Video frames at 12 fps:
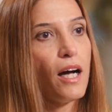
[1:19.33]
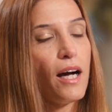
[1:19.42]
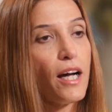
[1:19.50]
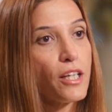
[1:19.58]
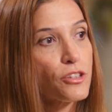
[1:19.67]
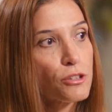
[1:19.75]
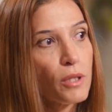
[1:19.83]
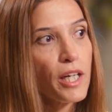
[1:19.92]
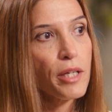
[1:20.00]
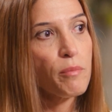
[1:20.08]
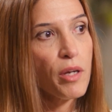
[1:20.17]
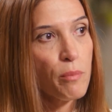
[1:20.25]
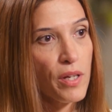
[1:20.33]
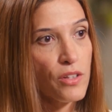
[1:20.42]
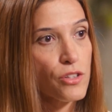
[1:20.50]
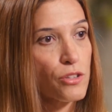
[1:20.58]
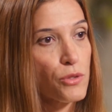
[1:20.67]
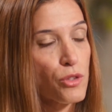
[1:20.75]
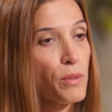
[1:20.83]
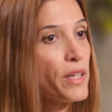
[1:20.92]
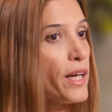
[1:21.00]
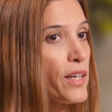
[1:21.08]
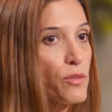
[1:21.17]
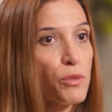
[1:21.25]
I try my best to spend
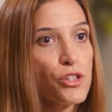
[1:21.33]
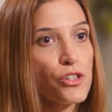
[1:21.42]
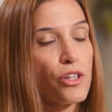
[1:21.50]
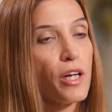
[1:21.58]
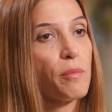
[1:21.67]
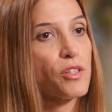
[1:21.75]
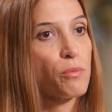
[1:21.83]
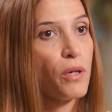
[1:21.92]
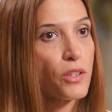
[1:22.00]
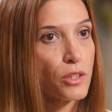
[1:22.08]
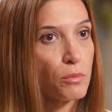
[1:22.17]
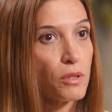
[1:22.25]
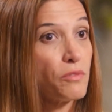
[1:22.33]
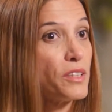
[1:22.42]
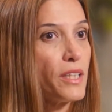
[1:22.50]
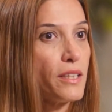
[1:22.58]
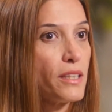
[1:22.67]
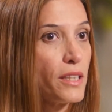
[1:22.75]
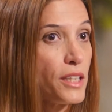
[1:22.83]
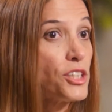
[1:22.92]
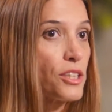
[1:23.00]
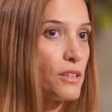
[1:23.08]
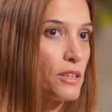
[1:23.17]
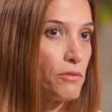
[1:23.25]
as much time as possible with
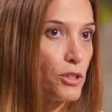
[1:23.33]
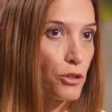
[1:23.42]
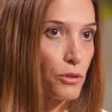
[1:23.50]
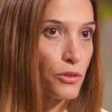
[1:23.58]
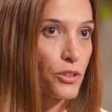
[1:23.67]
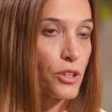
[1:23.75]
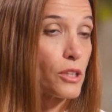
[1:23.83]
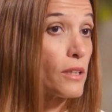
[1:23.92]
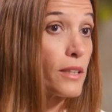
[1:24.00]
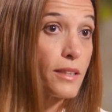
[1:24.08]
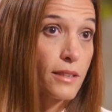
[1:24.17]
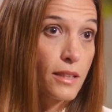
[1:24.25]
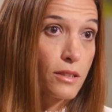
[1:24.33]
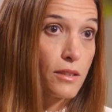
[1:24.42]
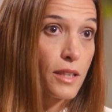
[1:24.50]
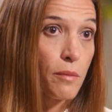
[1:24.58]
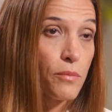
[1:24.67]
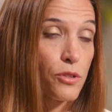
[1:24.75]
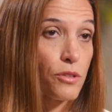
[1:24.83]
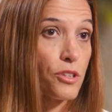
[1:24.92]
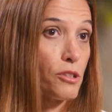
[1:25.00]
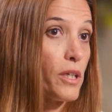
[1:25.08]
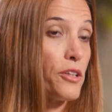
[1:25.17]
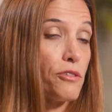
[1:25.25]
each individuals to listen to them, to
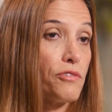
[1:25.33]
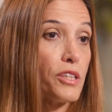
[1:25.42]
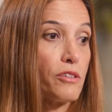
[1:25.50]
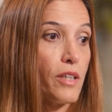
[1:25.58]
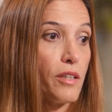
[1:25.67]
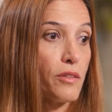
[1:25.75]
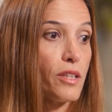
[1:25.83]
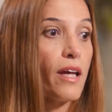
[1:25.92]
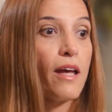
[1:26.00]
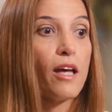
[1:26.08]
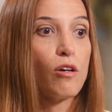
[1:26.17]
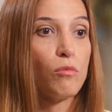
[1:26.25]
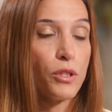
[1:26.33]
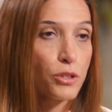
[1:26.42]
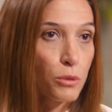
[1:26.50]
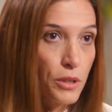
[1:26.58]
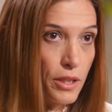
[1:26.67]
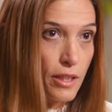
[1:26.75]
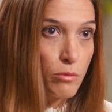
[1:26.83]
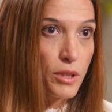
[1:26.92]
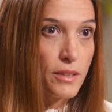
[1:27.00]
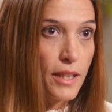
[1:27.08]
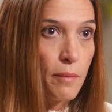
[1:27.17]
try to figure out what's going on with